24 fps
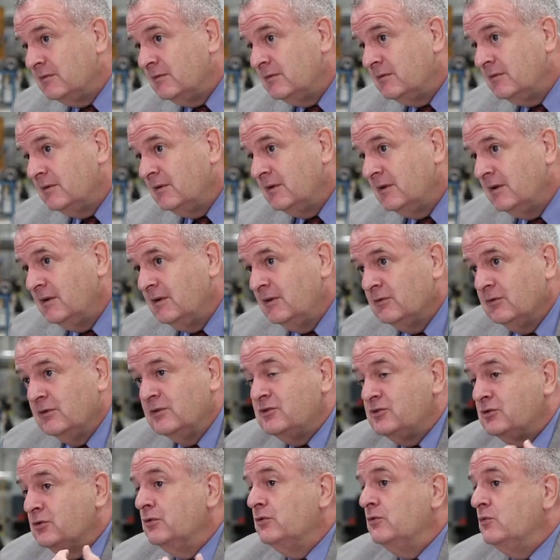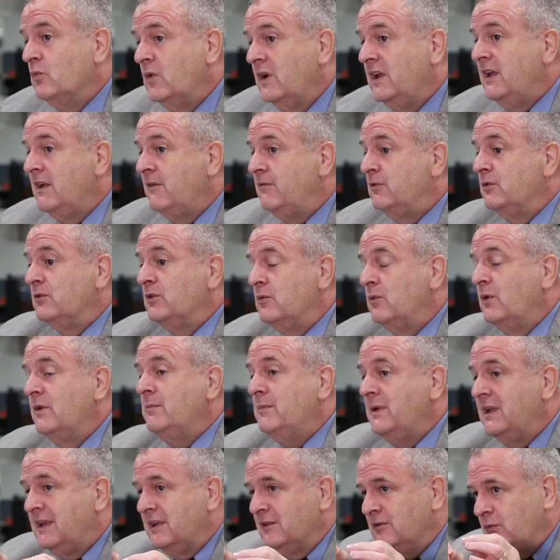So in a certain way, if you're the one
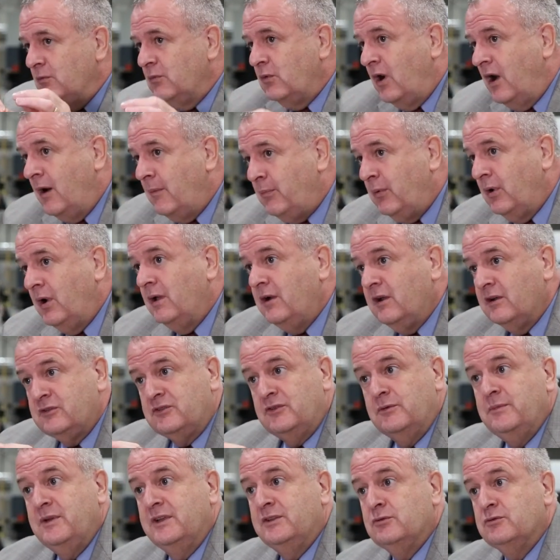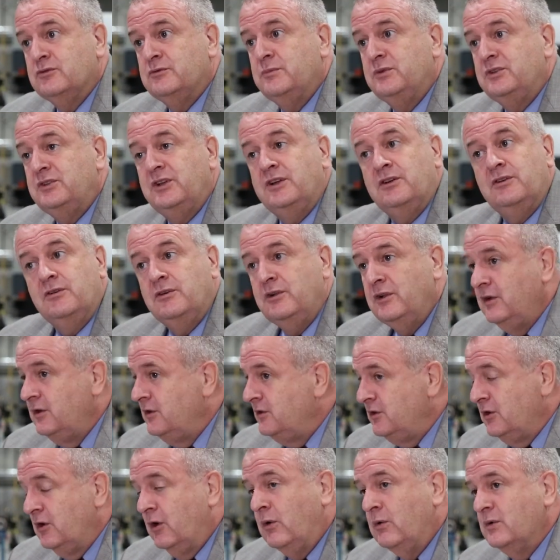making the raw products to make those material,
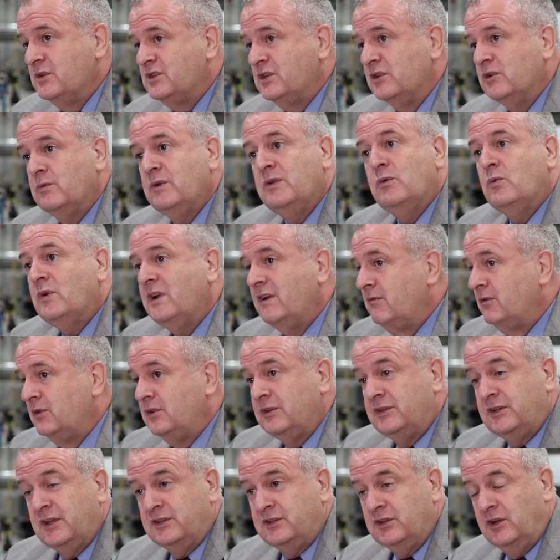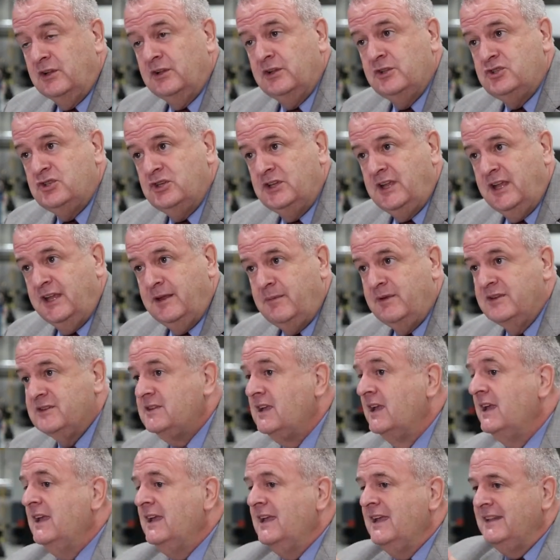you're always going to win whatever the technology game
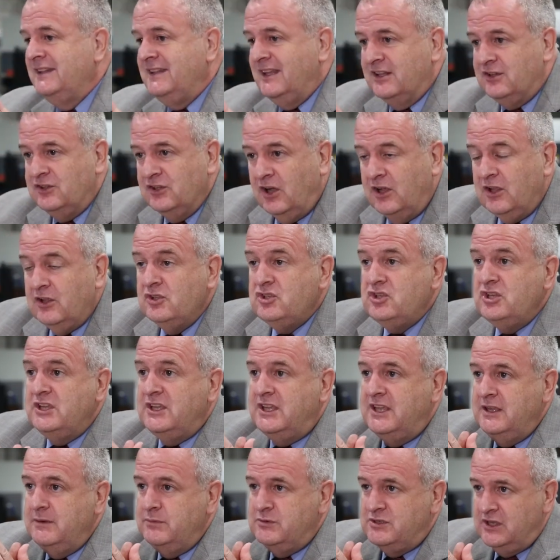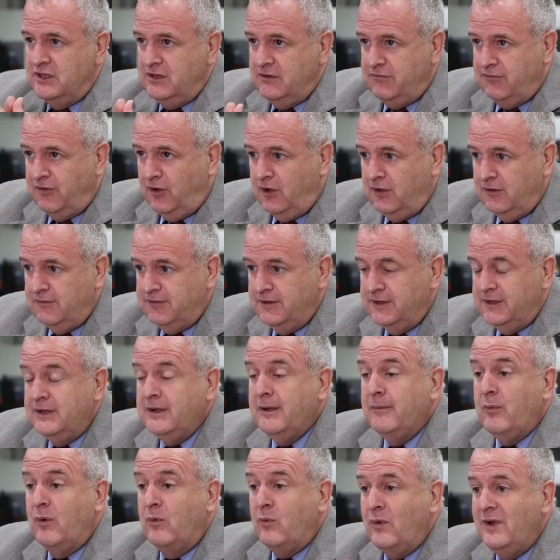is. Technology keeps evolving,
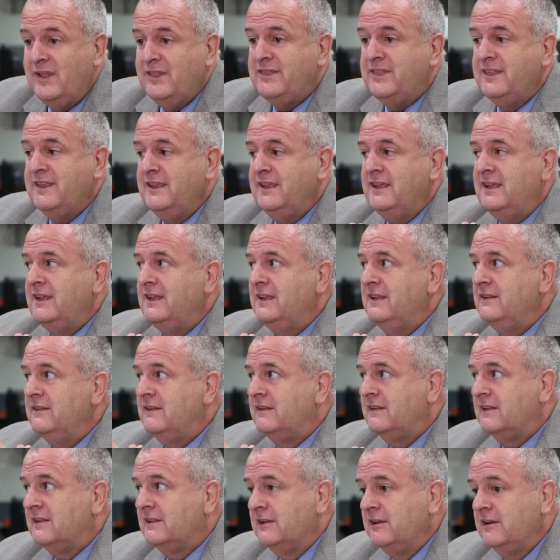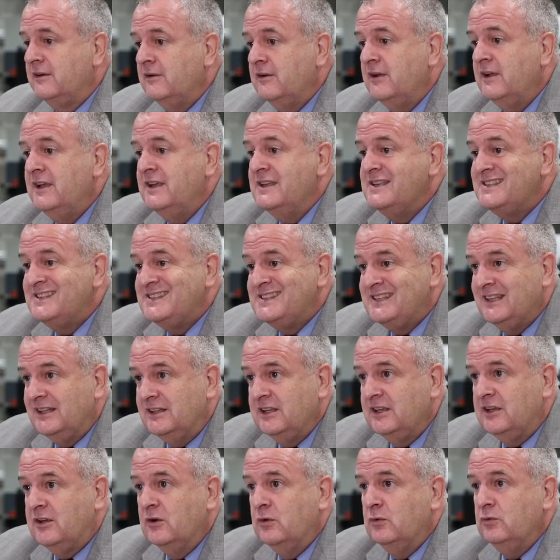but one thing is clear,
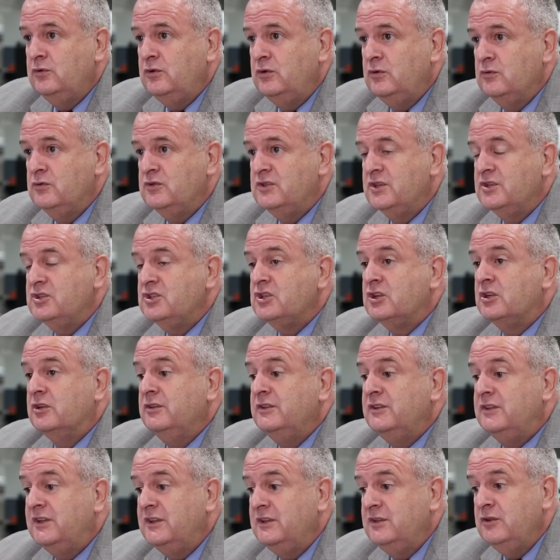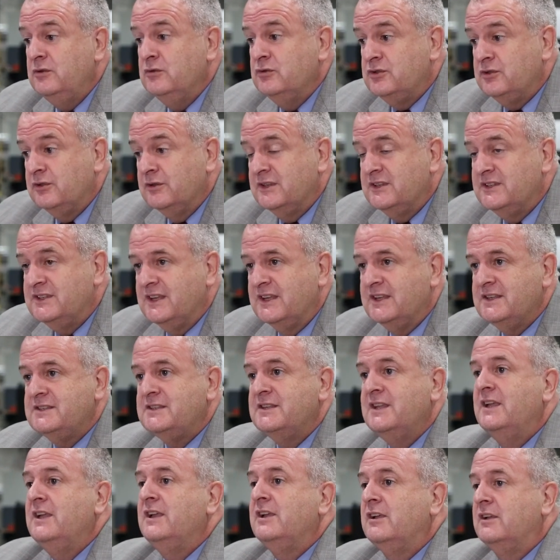silicone usage continues to
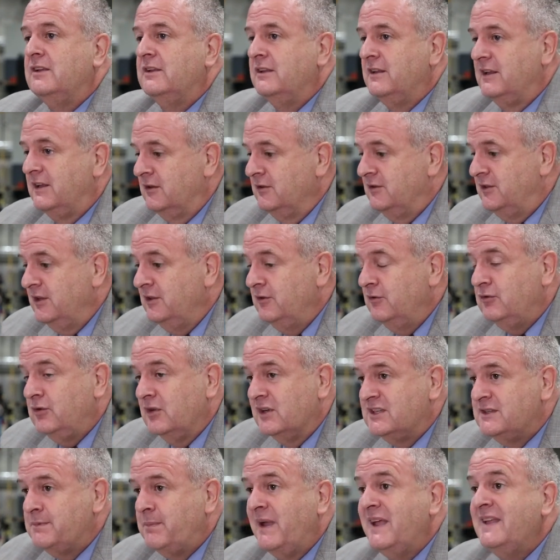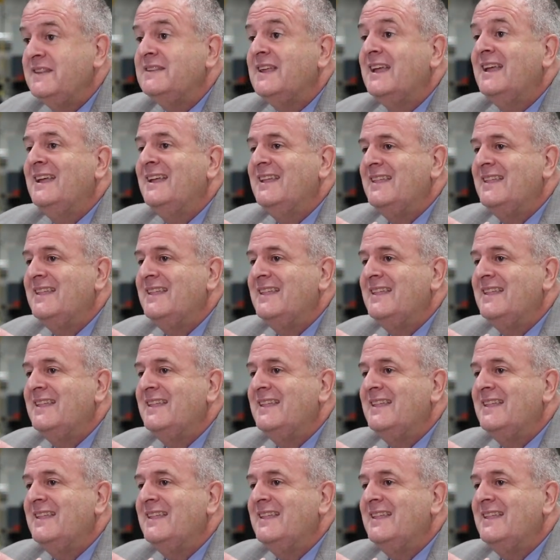exist, continue to expand.